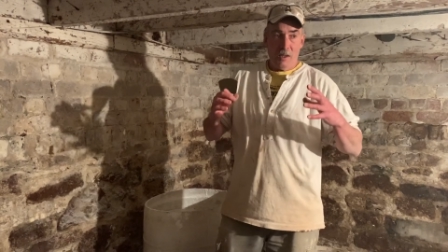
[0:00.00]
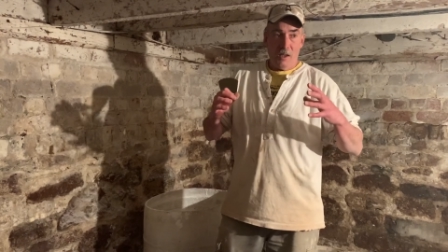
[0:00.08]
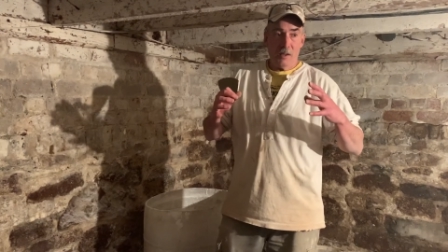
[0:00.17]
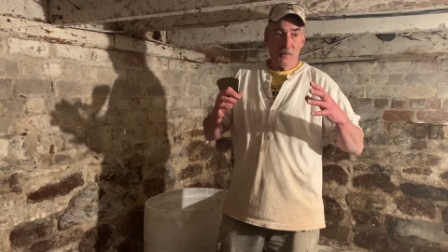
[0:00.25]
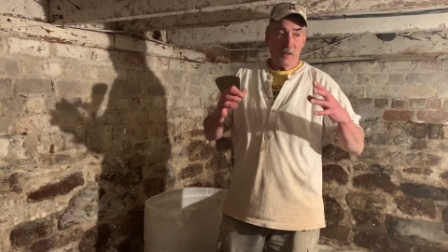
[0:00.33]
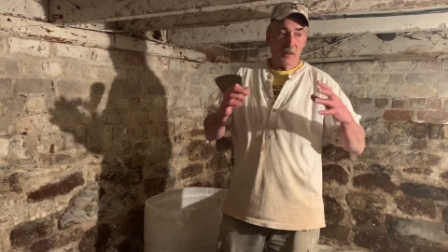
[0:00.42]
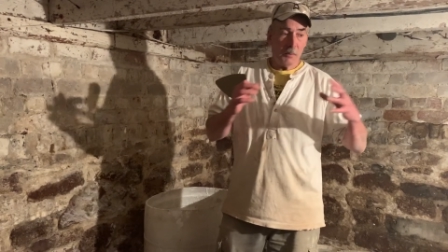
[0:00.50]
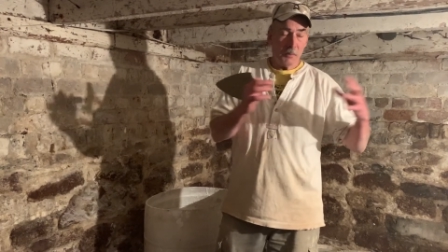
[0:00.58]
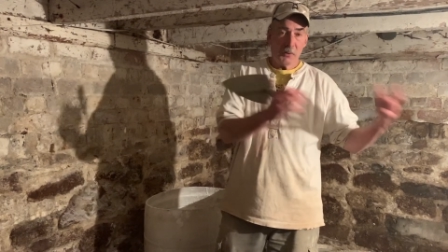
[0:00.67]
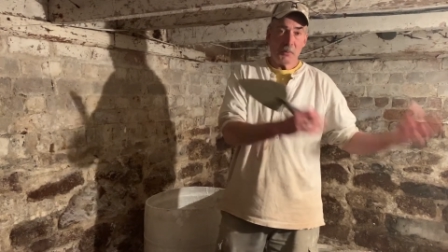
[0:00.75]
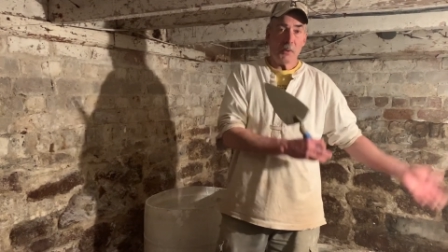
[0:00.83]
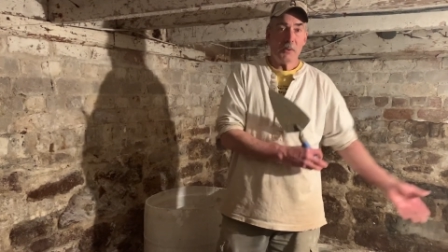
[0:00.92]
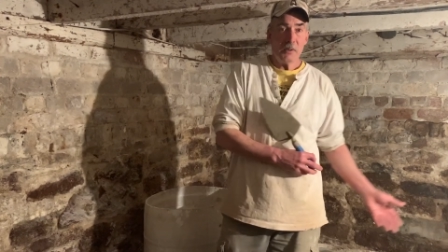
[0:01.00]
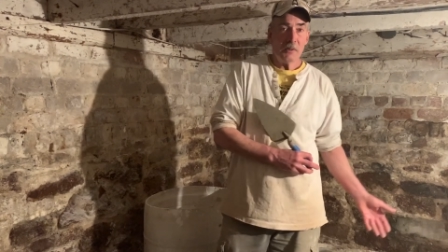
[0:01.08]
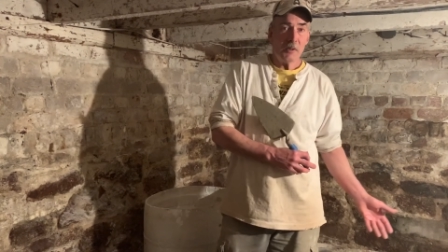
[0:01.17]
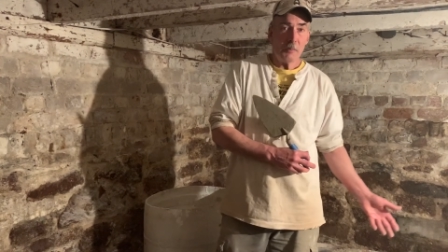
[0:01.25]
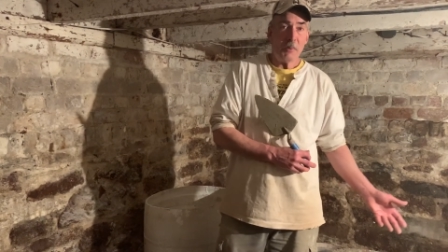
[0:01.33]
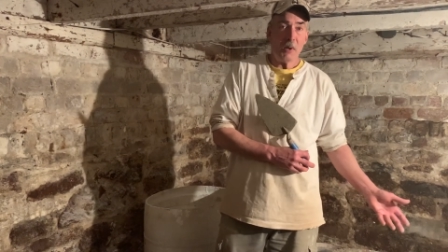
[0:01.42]
and then they would throw it into
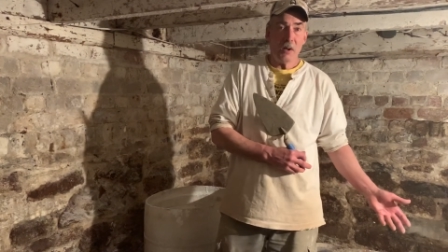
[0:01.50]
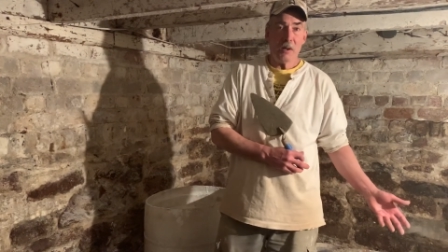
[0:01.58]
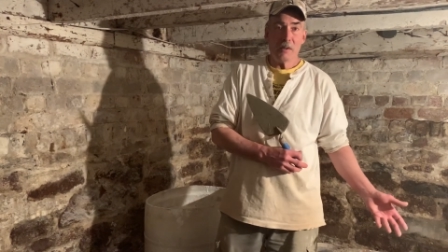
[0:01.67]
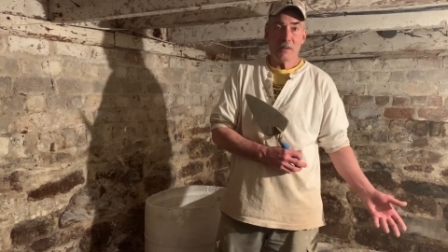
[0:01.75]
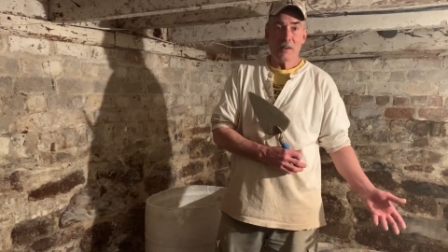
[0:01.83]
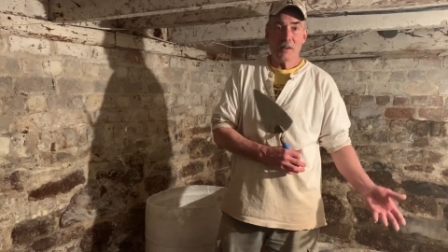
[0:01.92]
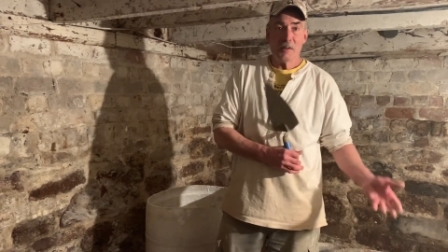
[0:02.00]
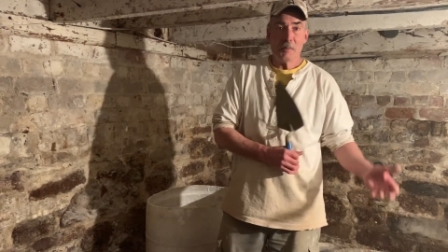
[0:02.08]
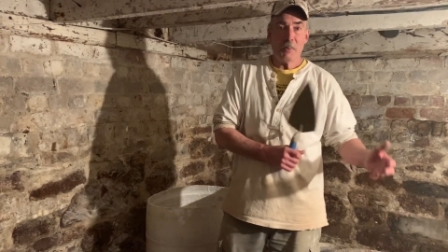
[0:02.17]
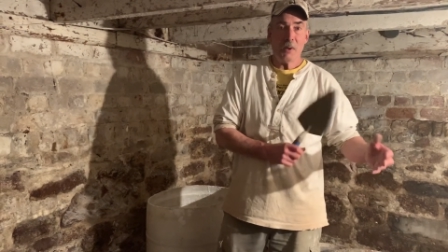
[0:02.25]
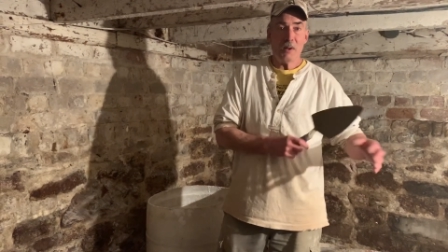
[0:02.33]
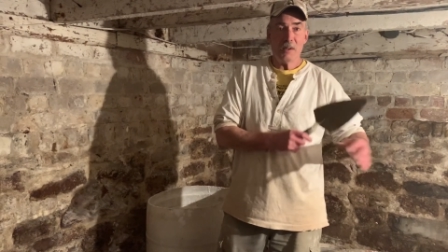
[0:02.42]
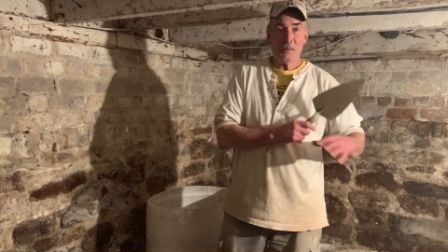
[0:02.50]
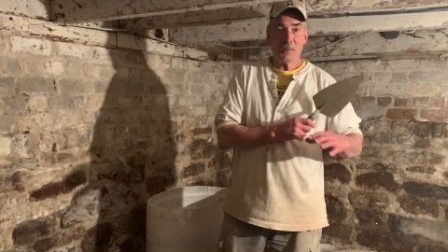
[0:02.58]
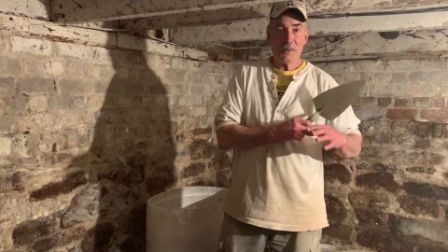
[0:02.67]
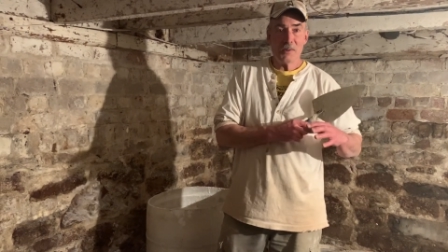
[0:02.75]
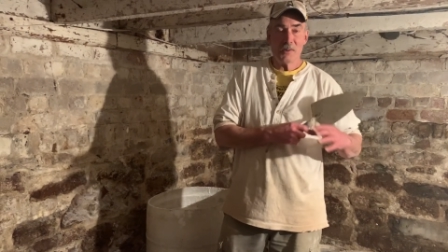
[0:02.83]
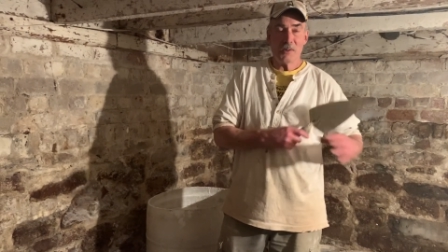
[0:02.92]
the pond, and in the pond it
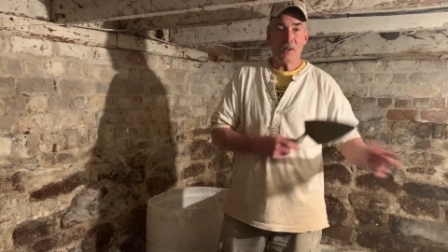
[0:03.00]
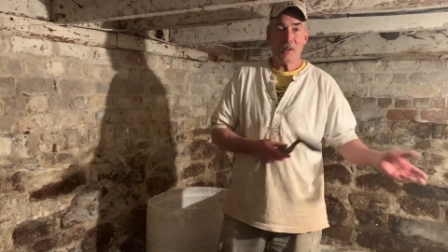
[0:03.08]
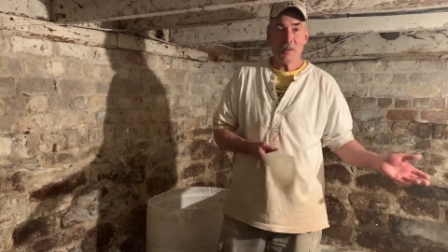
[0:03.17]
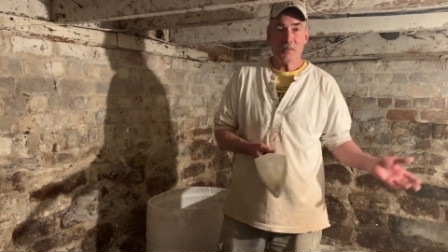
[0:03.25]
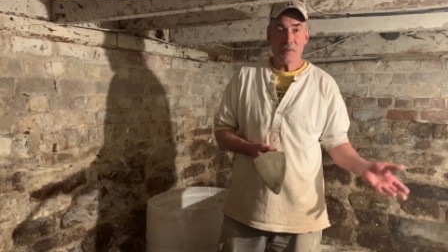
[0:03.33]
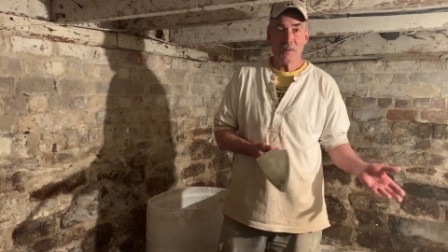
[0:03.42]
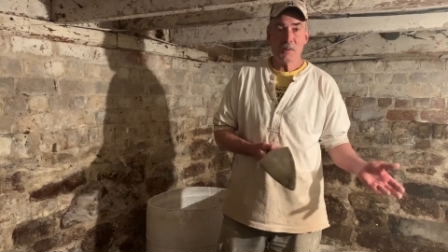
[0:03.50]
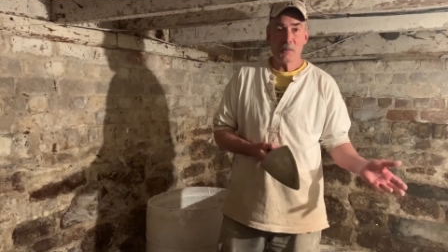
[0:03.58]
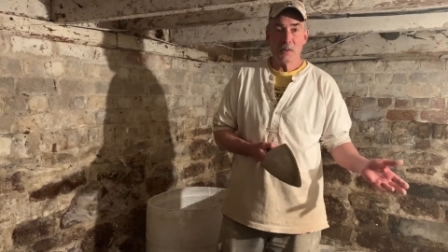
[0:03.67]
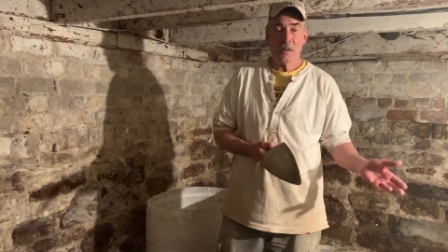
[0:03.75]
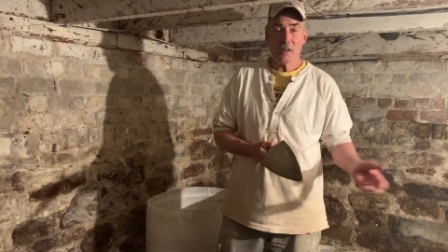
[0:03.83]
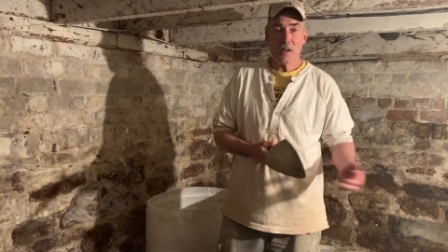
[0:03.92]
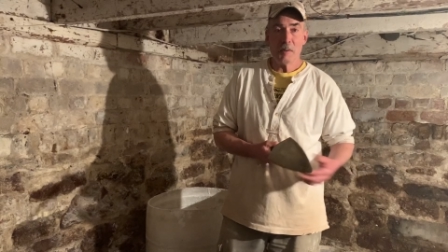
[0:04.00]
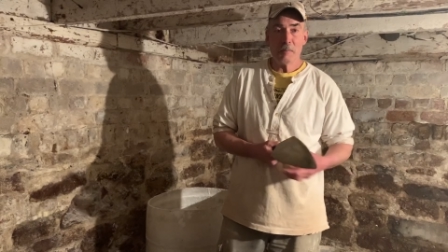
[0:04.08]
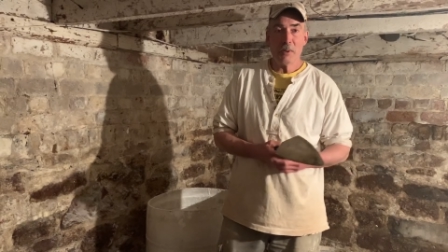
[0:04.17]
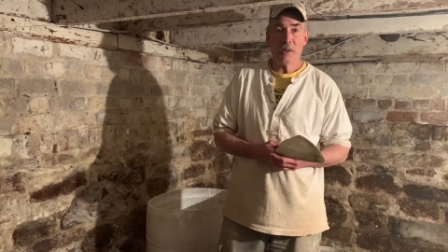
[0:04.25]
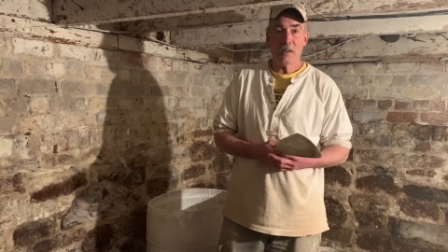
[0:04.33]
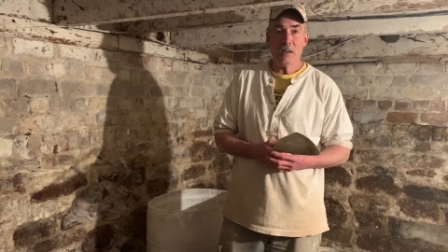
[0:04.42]
would dissolve into a lime
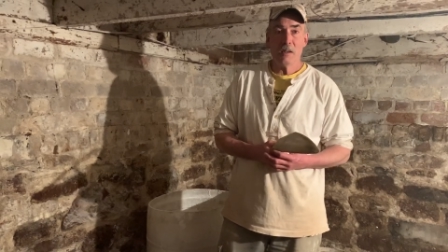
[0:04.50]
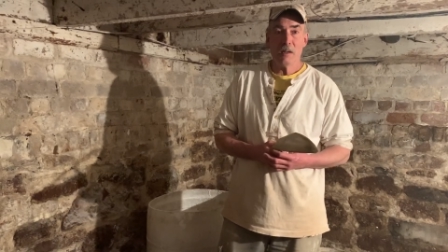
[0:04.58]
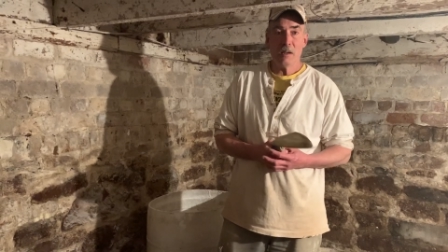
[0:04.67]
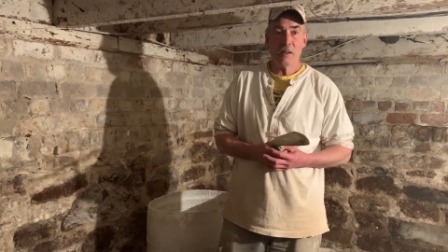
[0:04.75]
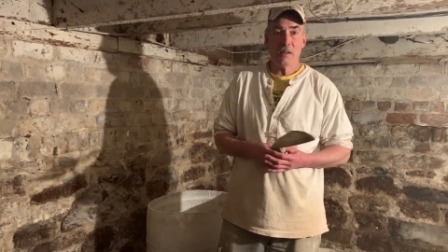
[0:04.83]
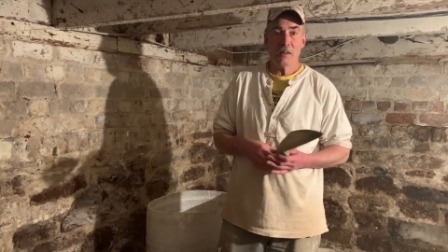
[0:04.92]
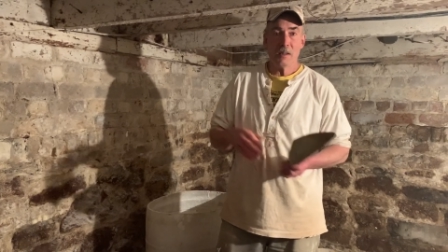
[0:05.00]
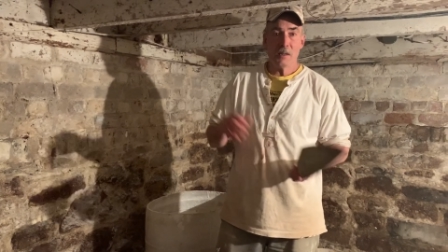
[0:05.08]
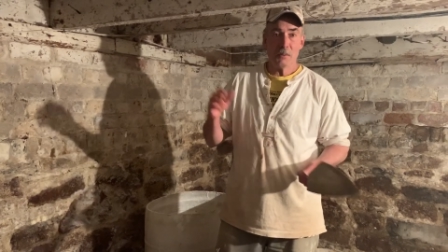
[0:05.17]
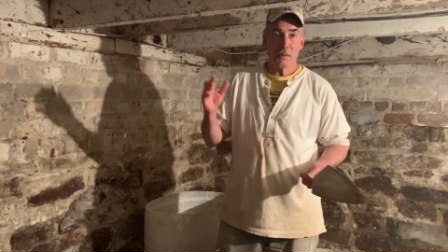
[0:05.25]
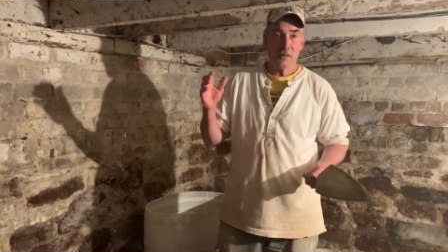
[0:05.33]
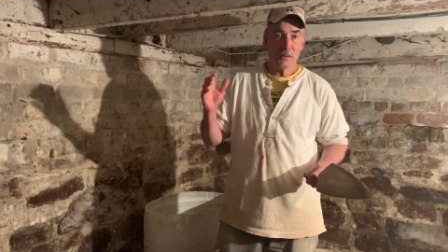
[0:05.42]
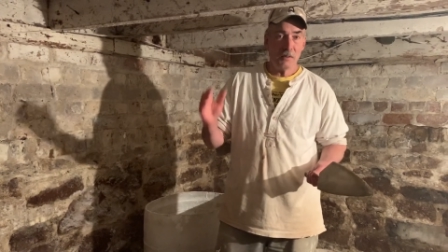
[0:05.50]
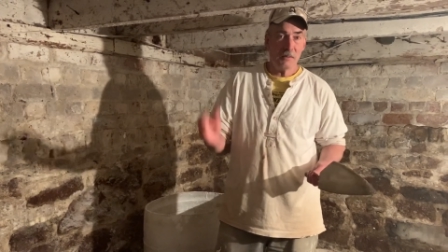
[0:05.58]
putty, and then they would